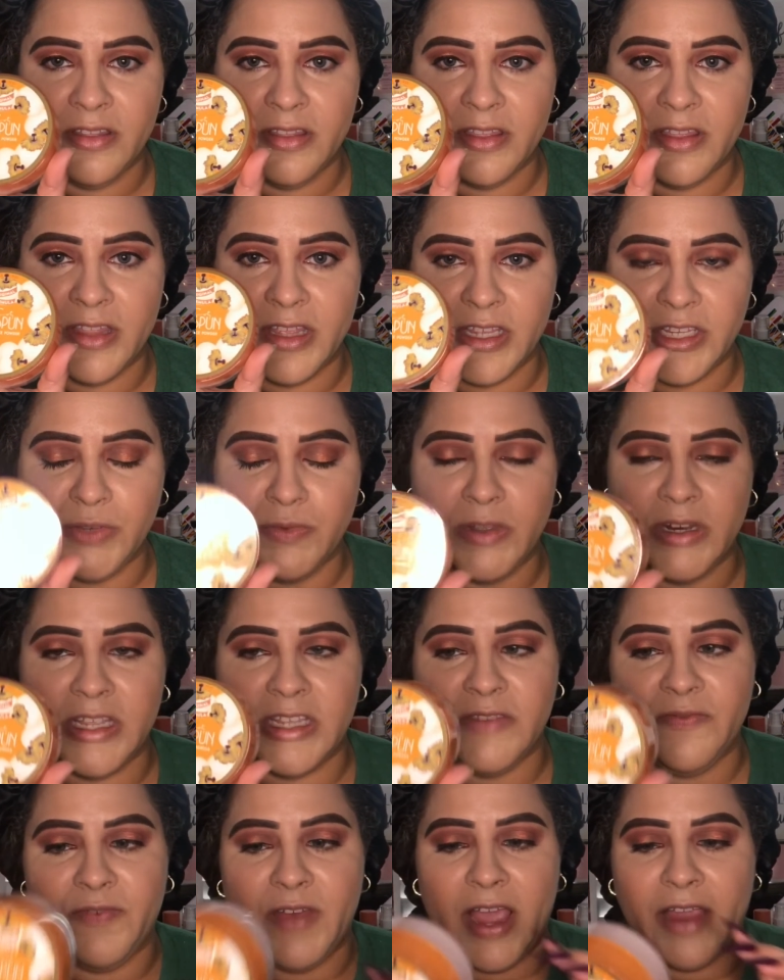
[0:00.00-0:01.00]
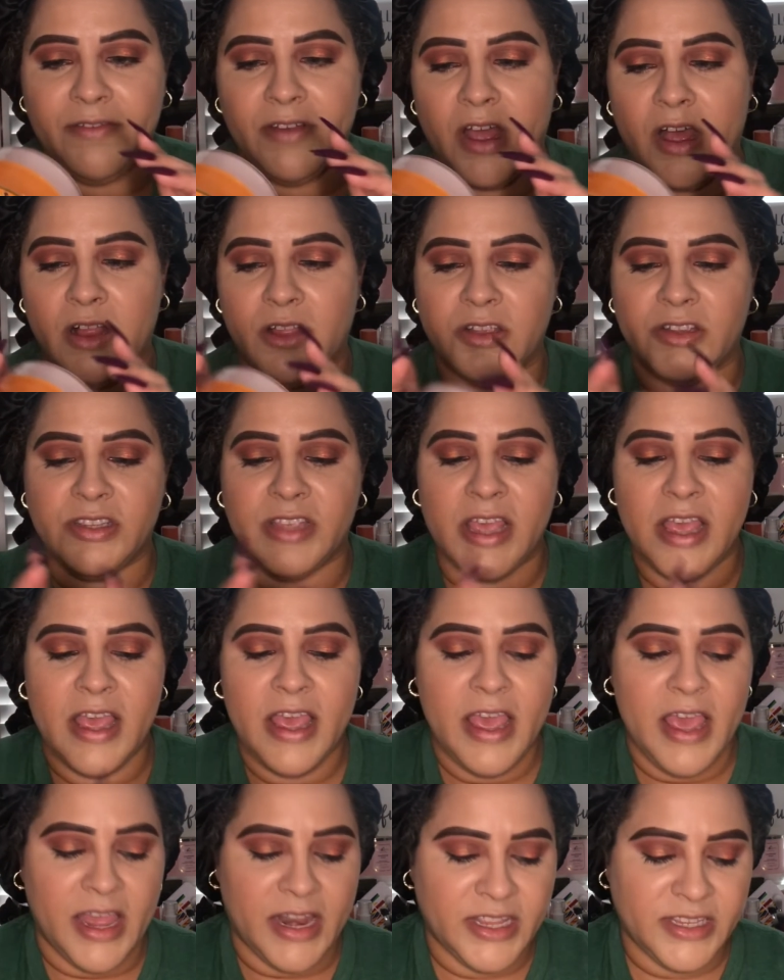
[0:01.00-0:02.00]
This one is $5
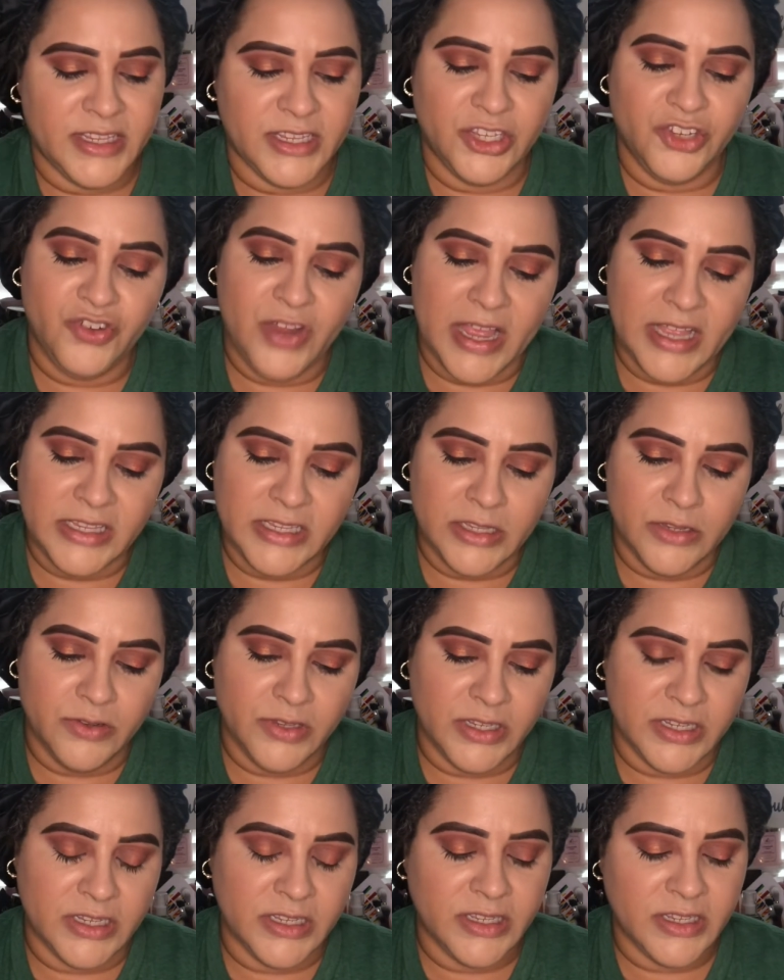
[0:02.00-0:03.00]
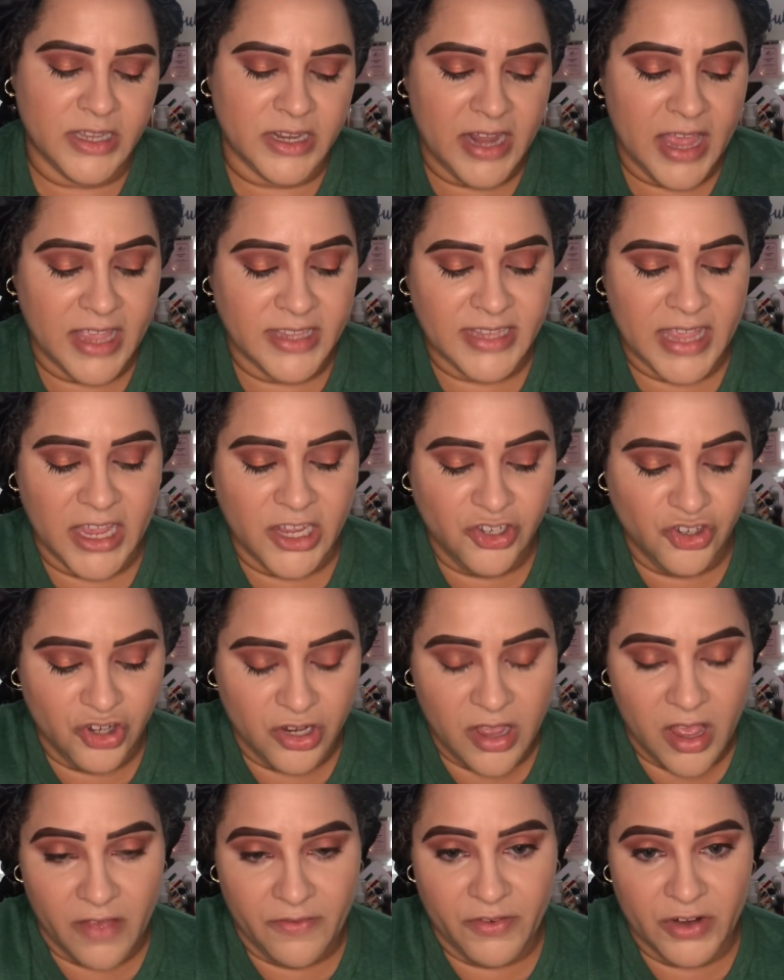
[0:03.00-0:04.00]
and it's in translucent and has extra
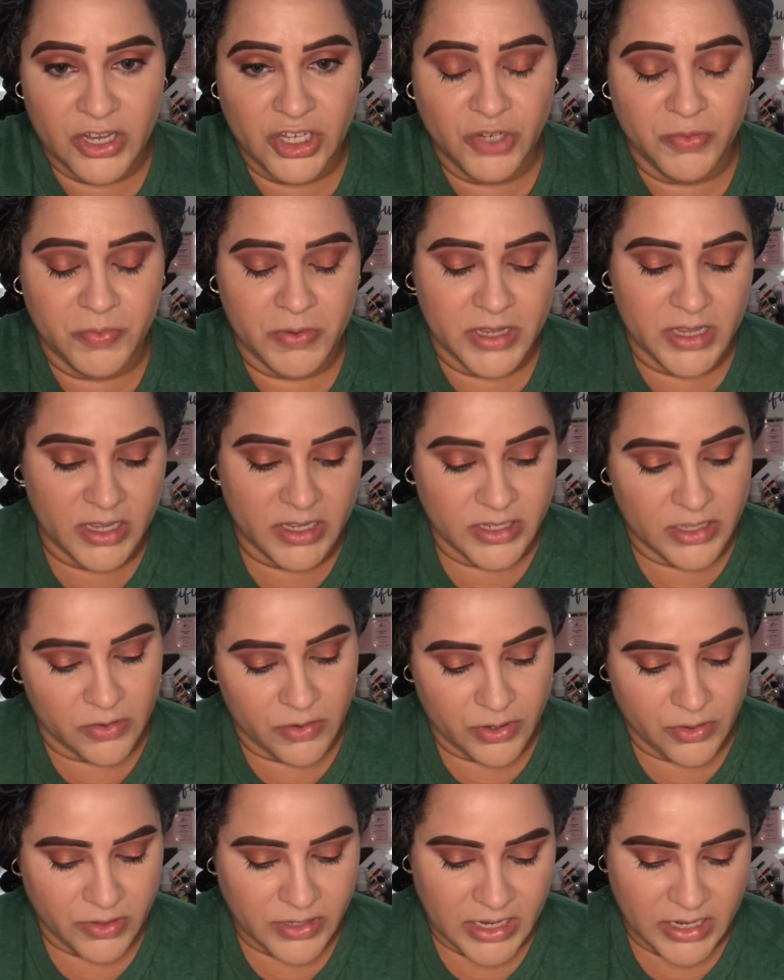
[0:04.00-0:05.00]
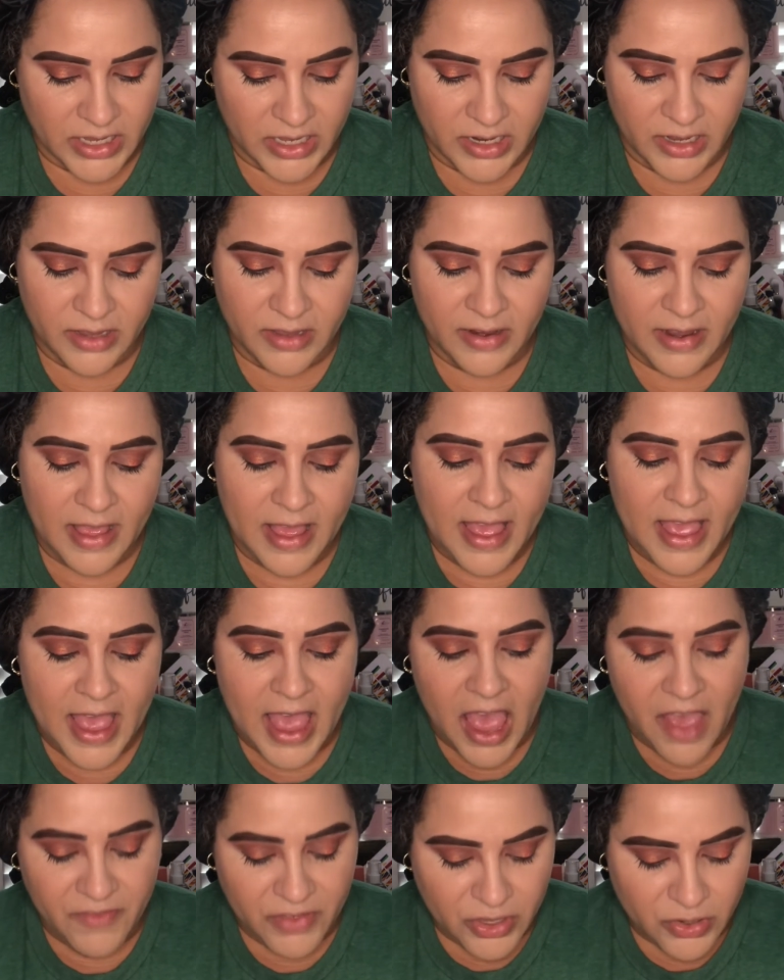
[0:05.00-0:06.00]
coverage because Lord knows I need it.
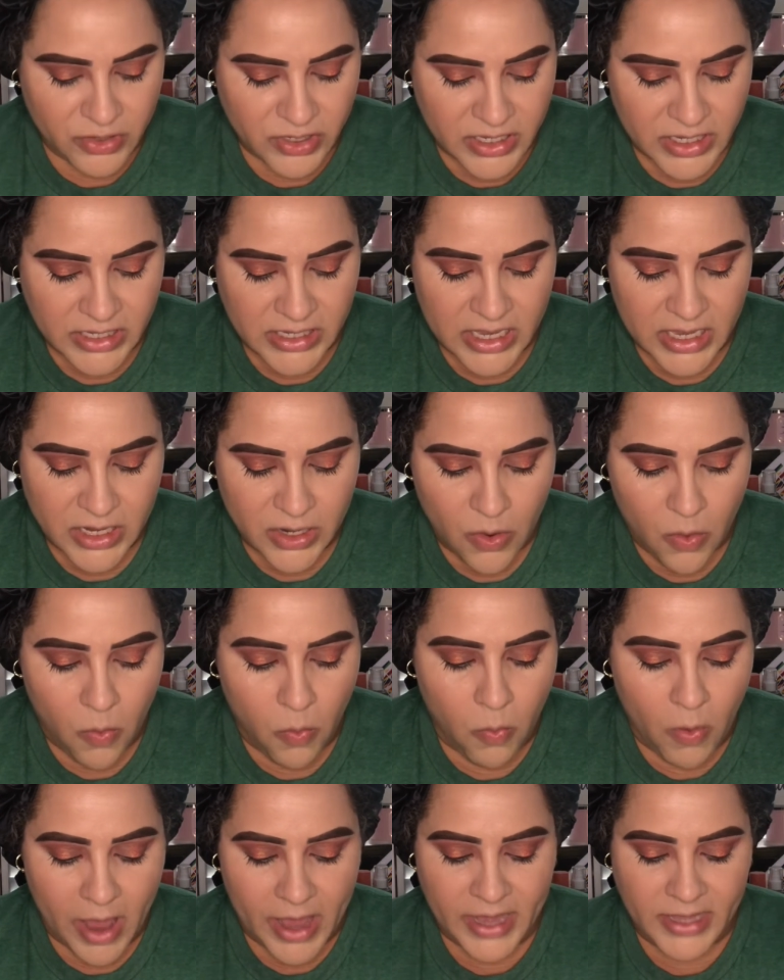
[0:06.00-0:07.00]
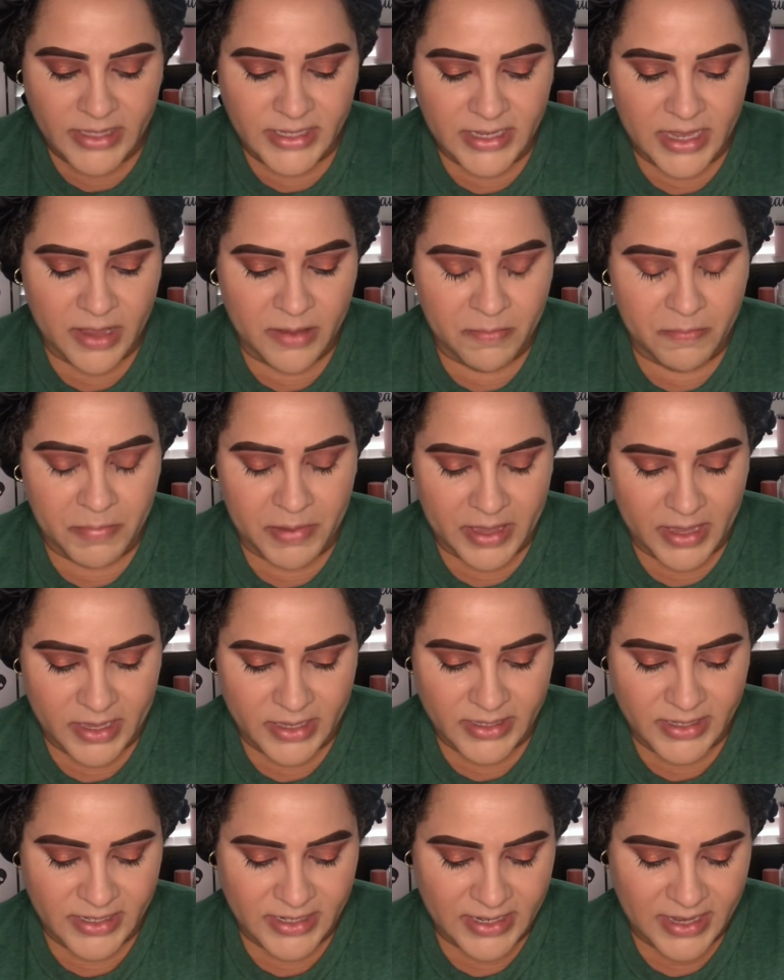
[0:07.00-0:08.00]
Haven't used this in quite a
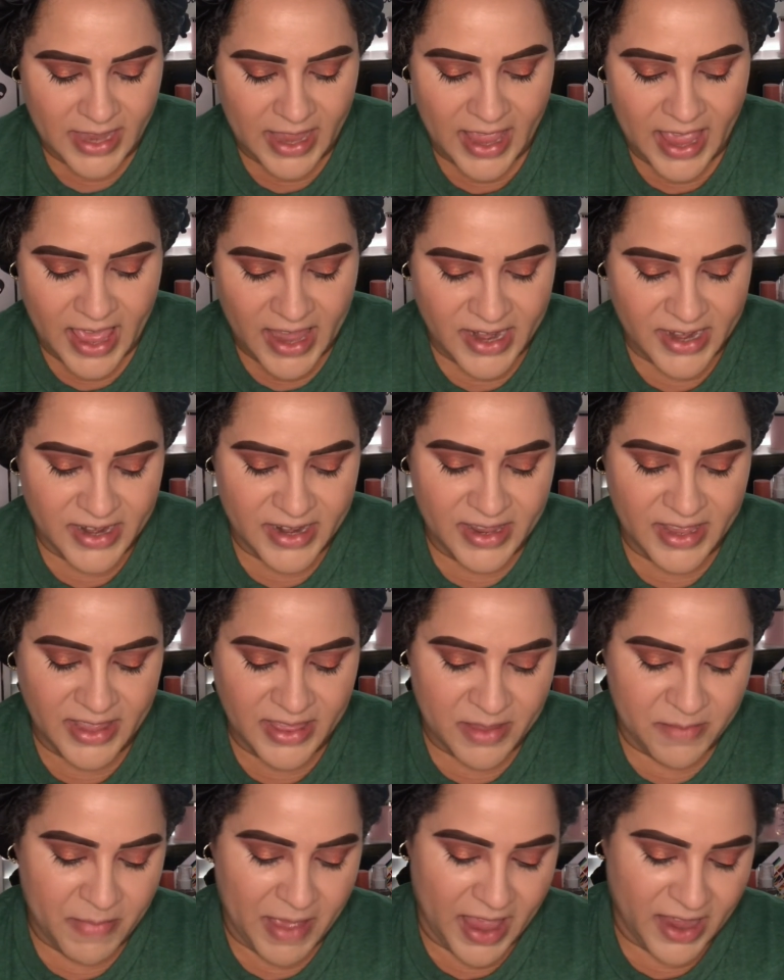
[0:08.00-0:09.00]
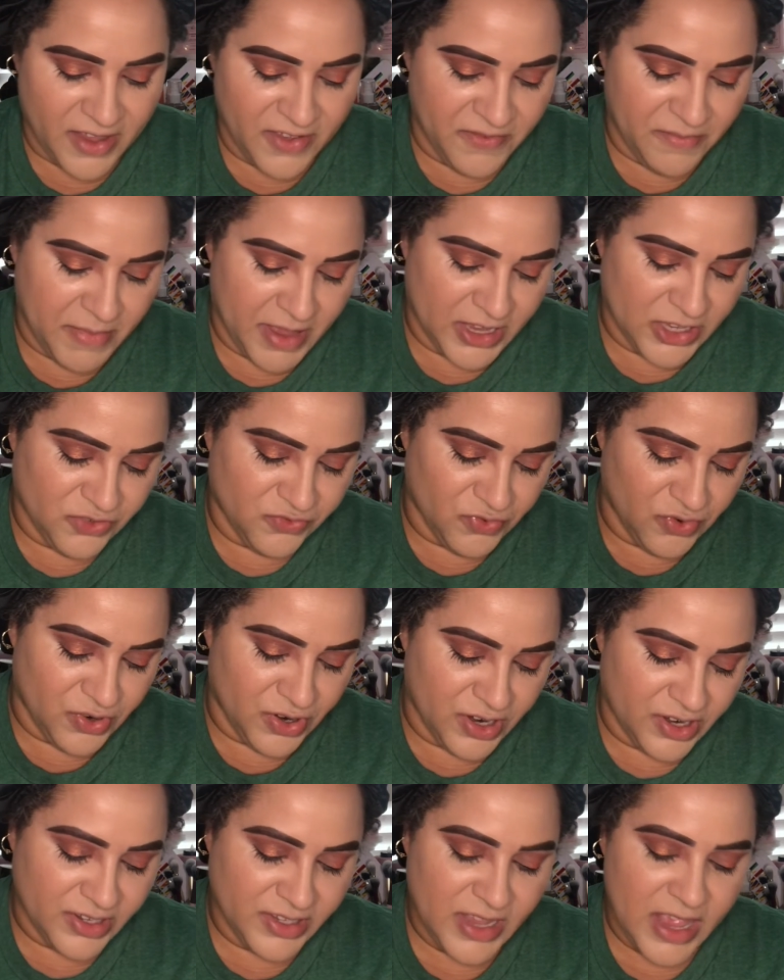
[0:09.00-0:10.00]
bit. I had it in the back of my
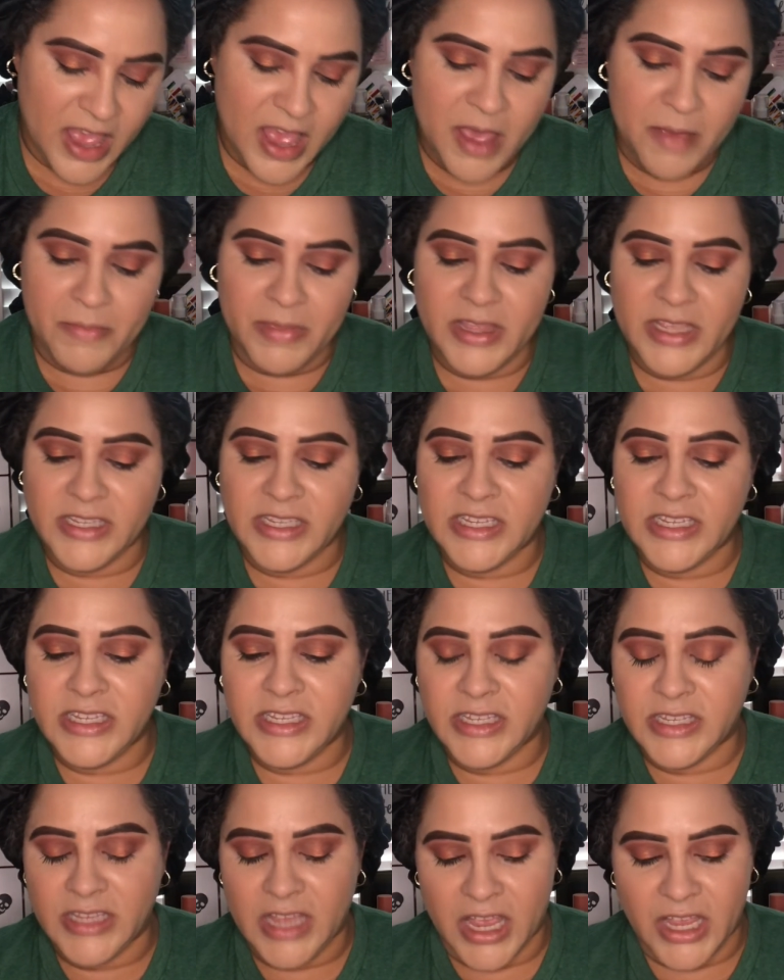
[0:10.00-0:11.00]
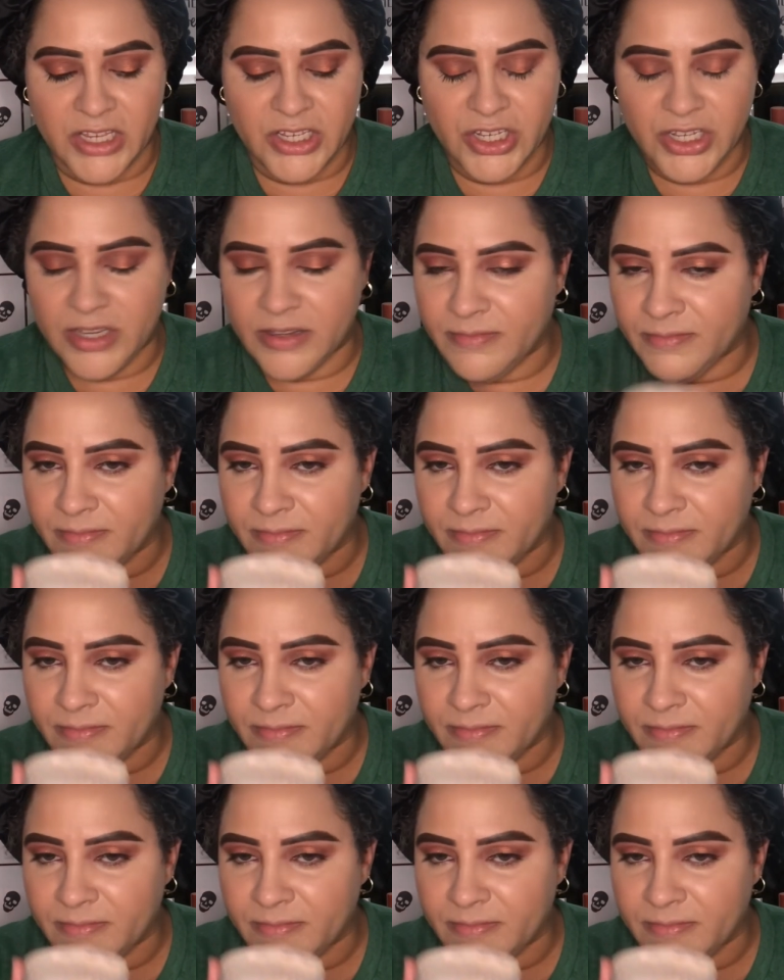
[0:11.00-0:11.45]
drawers, but this is such